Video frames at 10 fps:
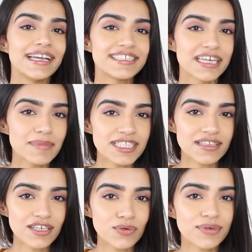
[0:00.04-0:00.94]
Is MS
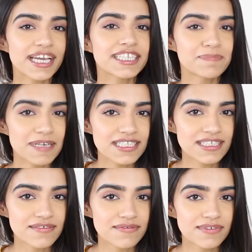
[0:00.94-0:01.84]
in the UK
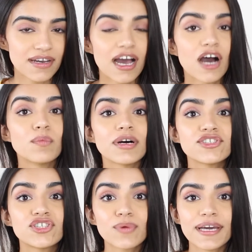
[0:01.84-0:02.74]
expensive? How
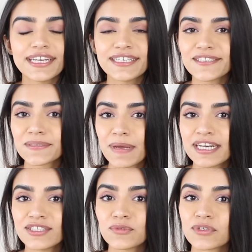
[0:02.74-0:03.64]
much do I need to
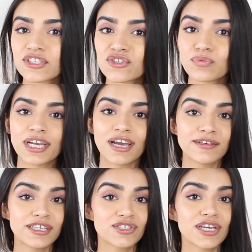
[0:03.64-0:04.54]
spend to pursue my
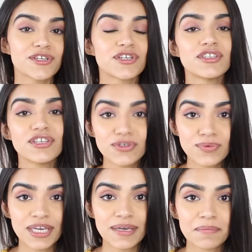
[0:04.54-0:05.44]
higher education in the
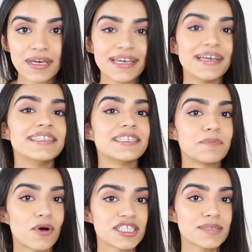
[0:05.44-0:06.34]
UK? Is
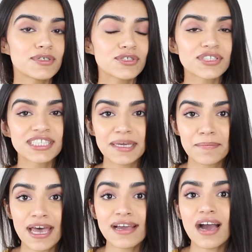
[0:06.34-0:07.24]
it possible to
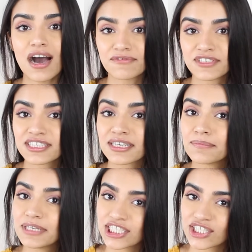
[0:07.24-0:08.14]
stay back after the
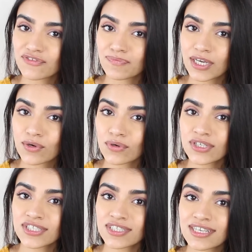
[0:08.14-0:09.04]
completion of my
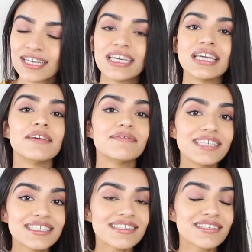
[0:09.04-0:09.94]
course? If
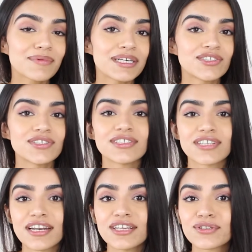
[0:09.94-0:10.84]
these are the questions
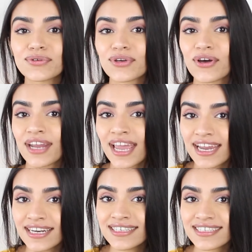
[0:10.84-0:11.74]
running through your
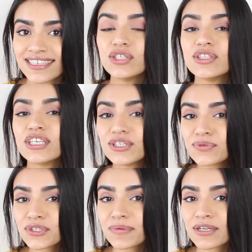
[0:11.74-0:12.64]
head, the
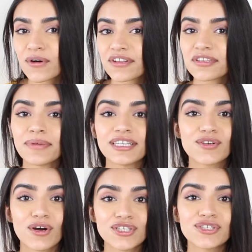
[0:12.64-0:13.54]
YouTube algorithm
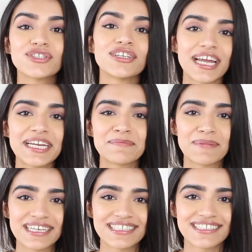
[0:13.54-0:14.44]
has got you to the right
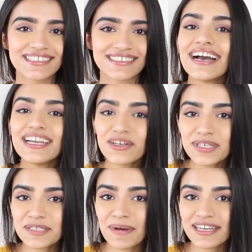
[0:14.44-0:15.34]
place. Hello
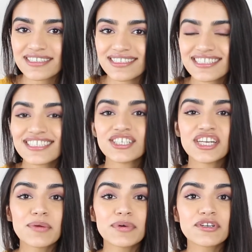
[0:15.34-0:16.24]
aspirants,
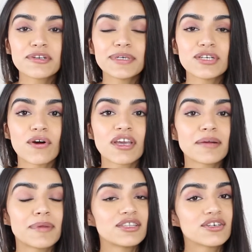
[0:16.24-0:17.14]
today we're going to be
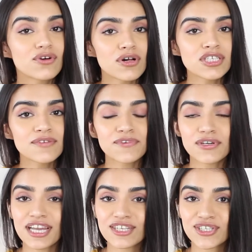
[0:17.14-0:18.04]
talking about the cost of
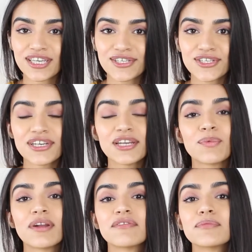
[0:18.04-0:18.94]
your education
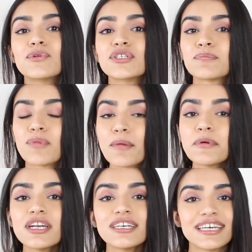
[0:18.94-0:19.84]
in one of the most popular